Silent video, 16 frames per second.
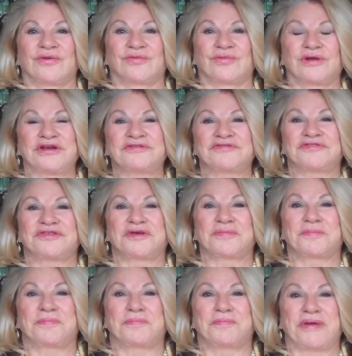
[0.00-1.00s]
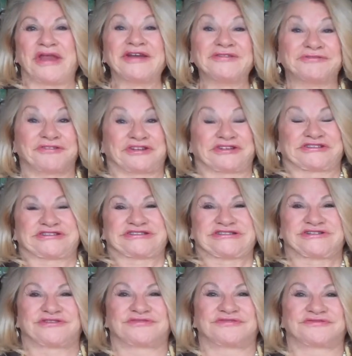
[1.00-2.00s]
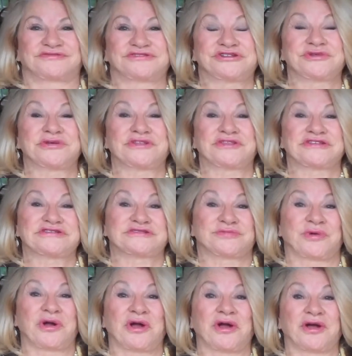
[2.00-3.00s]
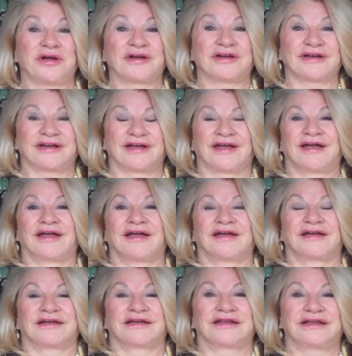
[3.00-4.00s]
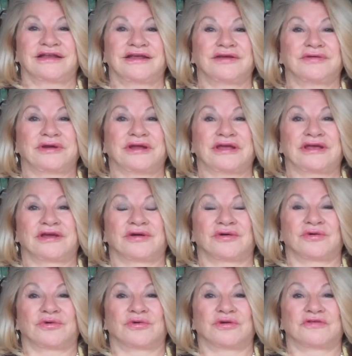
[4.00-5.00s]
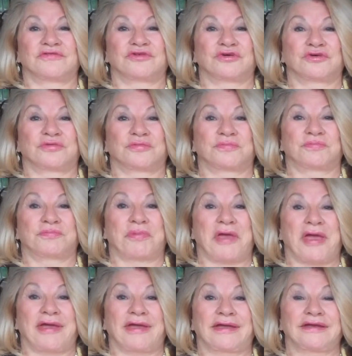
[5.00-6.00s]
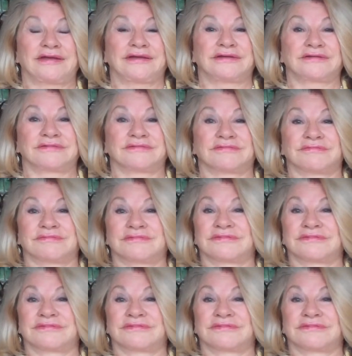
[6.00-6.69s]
One of the benefits of doing this work, clearing all of your pain,